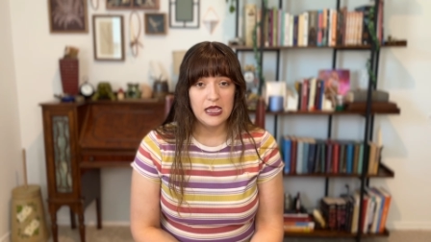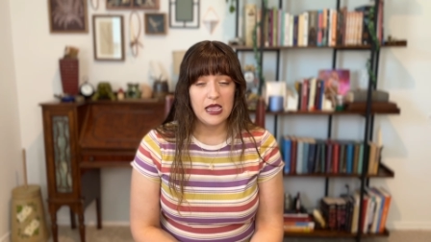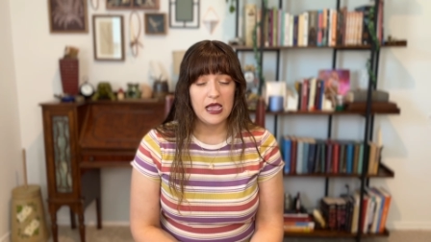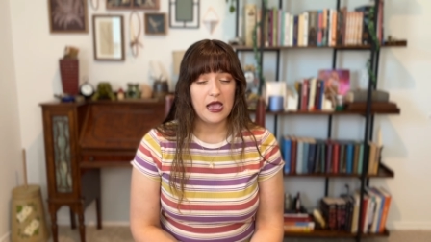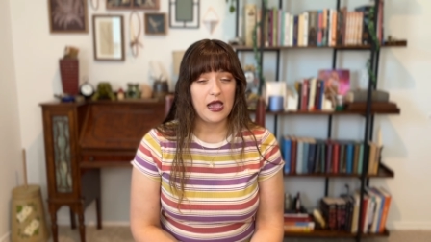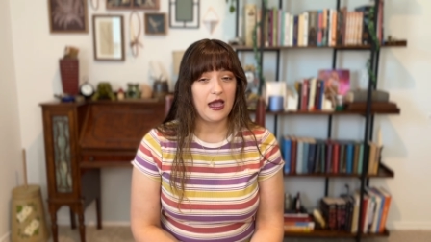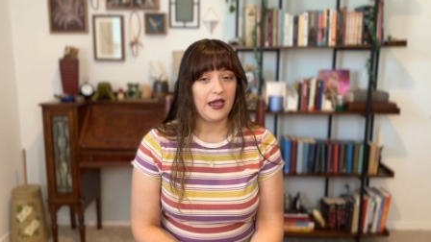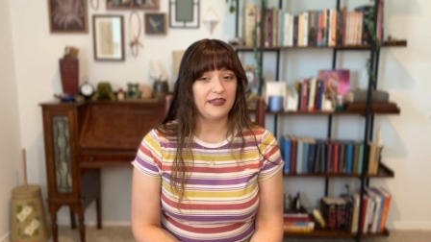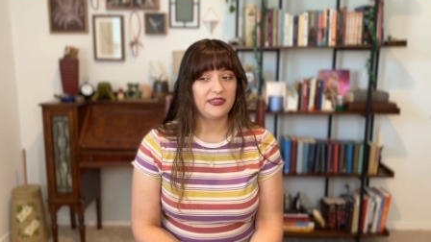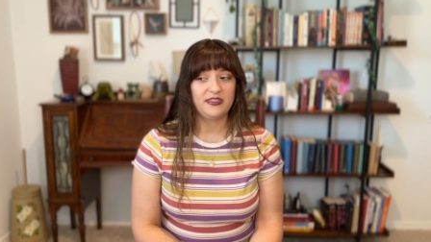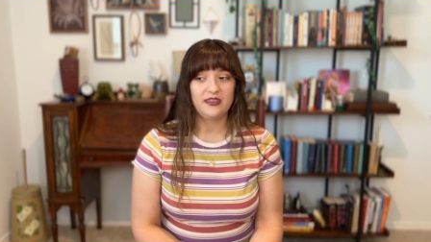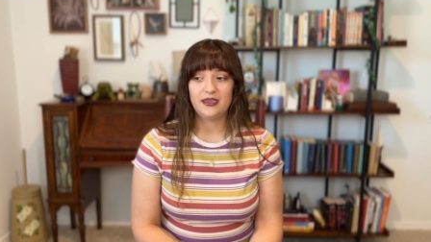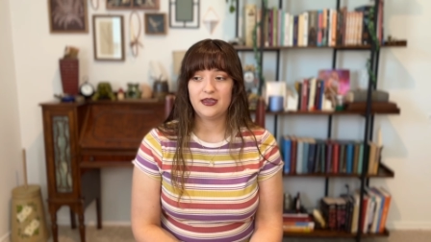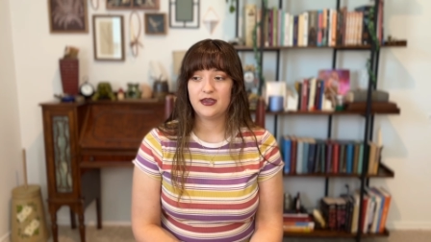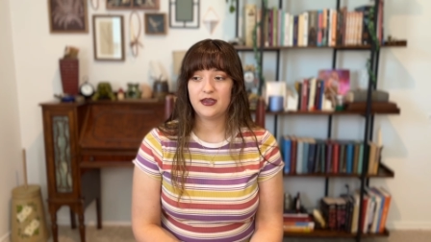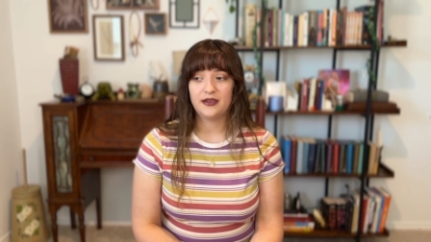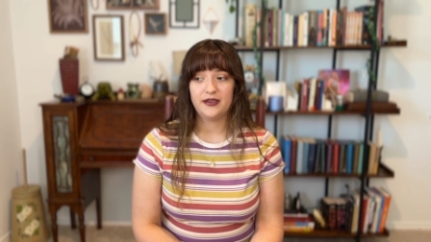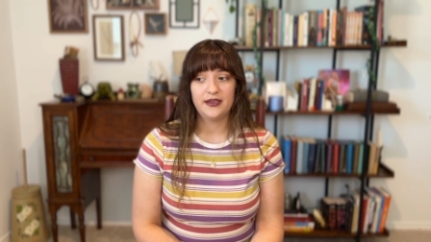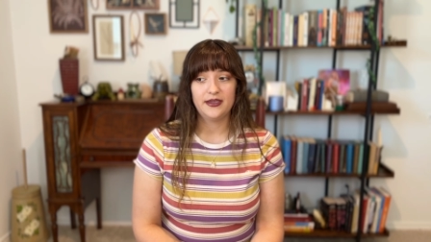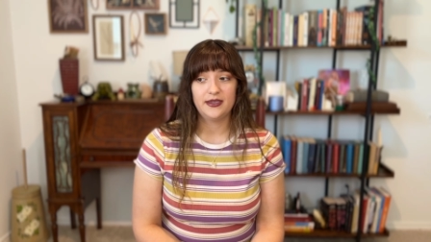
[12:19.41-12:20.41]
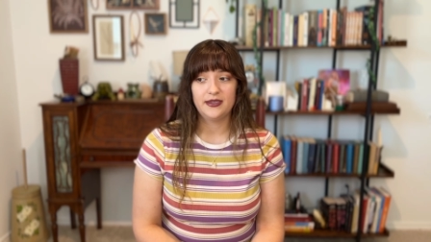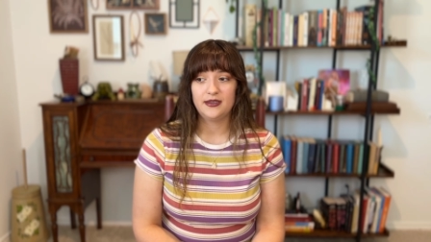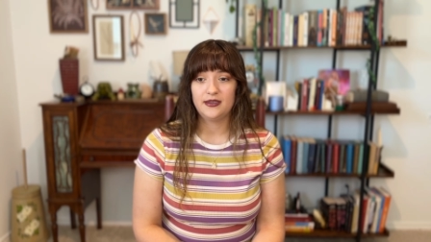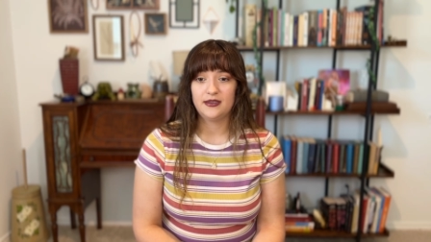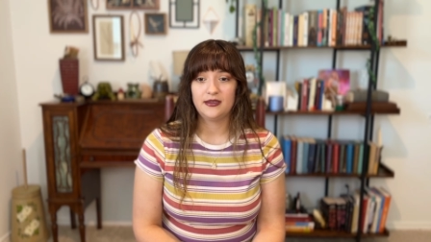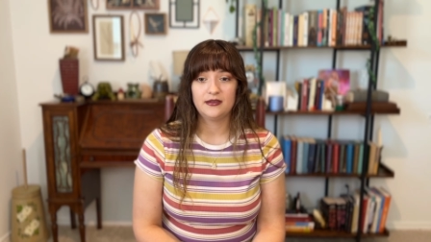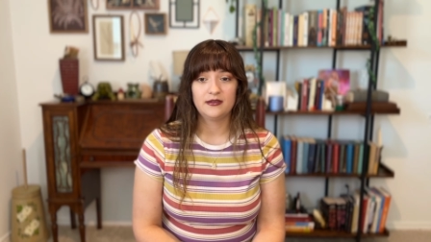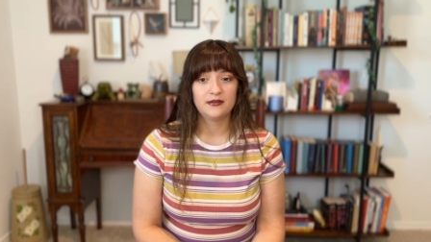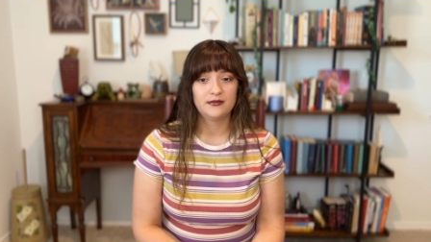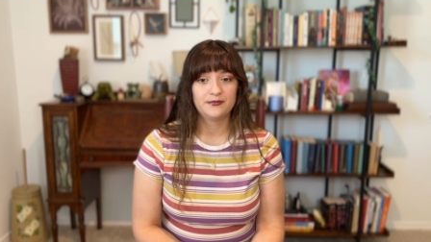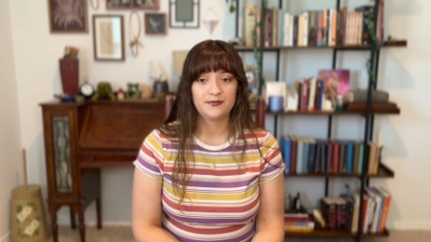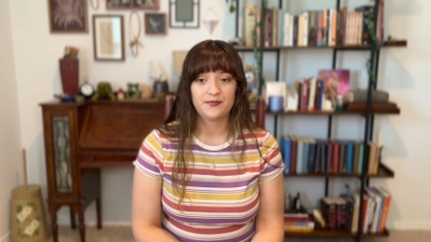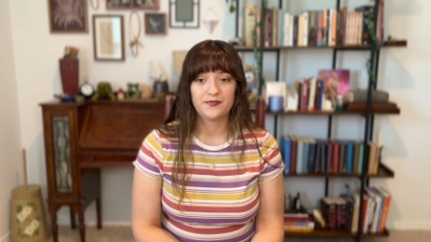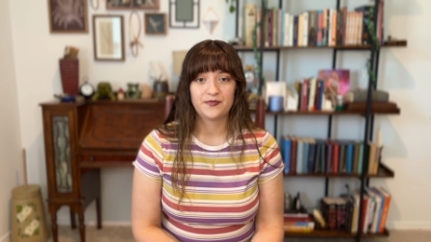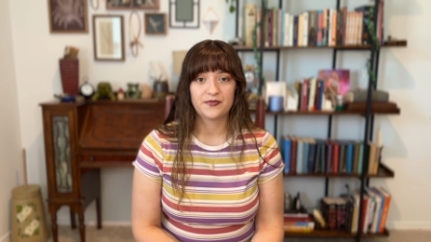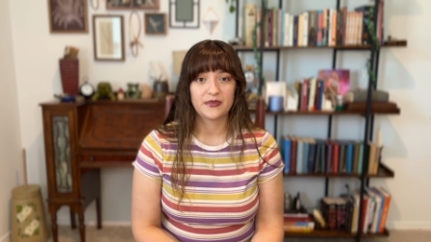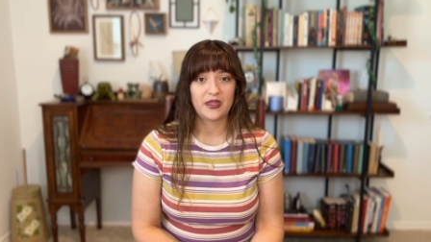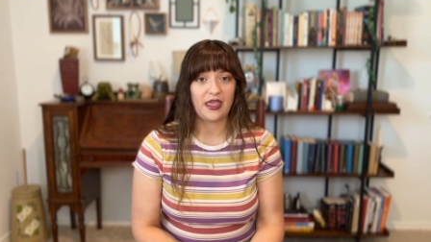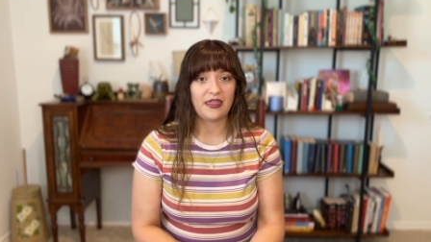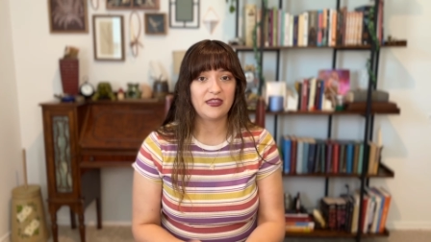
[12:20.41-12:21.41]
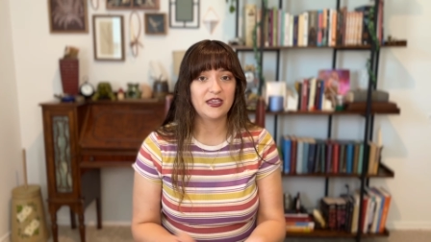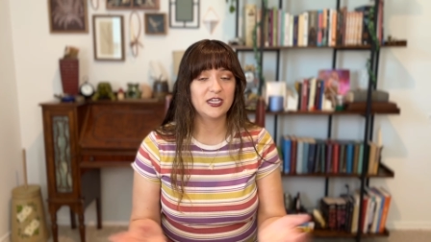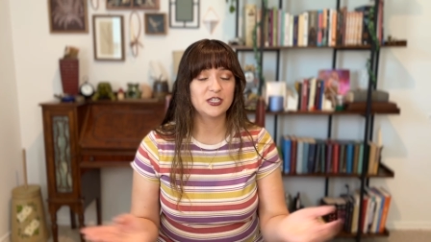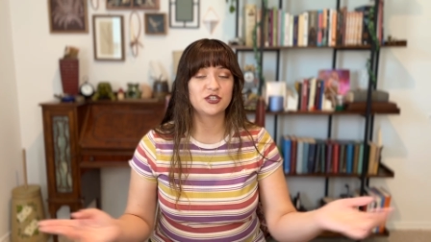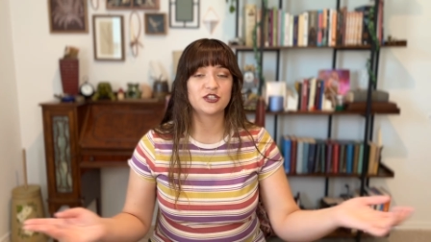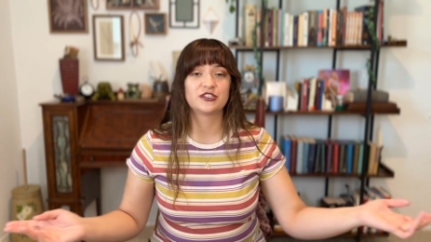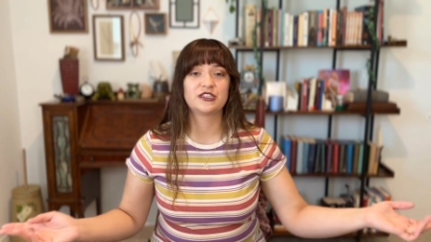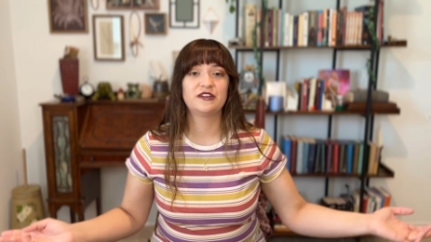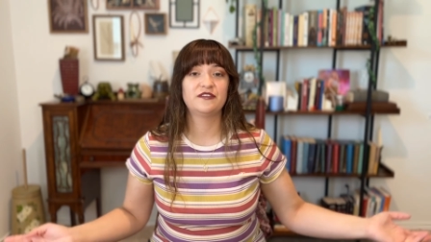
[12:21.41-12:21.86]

I think I just